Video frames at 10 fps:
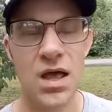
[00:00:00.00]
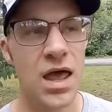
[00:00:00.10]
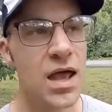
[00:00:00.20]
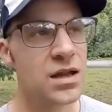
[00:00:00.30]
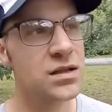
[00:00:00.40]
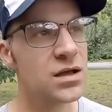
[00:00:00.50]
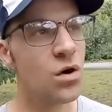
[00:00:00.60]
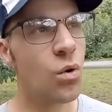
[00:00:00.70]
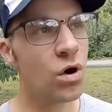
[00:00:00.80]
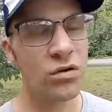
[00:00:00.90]
and
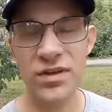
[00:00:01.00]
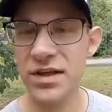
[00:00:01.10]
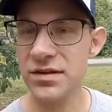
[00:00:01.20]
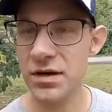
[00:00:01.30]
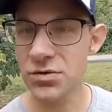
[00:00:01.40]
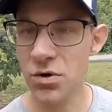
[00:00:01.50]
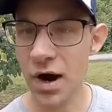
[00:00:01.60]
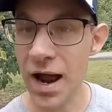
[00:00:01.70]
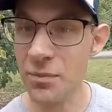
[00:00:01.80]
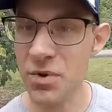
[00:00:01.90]
all of that, and you are
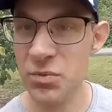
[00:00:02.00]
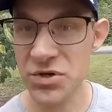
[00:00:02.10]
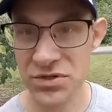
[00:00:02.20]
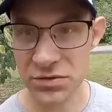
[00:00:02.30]
happy with the